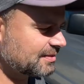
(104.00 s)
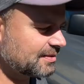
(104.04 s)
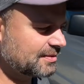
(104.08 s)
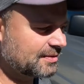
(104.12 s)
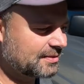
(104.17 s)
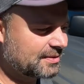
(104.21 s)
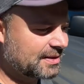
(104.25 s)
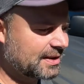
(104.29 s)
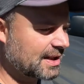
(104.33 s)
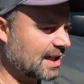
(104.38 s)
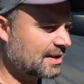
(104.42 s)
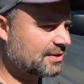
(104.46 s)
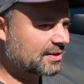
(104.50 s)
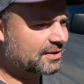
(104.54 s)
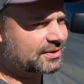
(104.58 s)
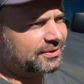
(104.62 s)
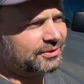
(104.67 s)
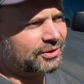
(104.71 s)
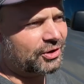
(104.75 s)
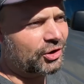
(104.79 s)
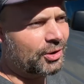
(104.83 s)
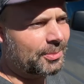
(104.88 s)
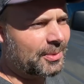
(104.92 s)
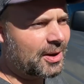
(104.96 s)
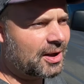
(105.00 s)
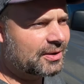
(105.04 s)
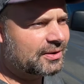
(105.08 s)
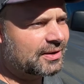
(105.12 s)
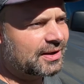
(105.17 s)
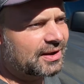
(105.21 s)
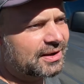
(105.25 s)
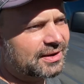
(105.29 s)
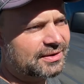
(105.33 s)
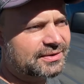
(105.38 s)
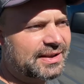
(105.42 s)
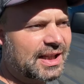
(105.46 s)
Did I just throw them on
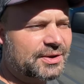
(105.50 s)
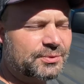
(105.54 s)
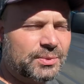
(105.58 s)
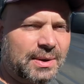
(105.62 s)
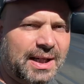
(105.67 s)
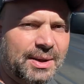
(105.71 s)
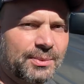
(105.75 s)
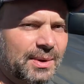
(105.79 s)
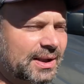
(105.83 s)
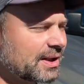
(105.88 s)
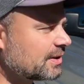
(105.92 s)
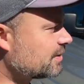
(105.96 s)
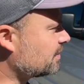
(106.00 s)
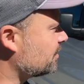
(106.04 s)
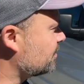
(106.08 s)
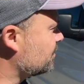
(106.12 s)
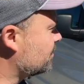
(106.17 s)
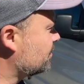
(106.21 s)
there because that's what I wanted to do?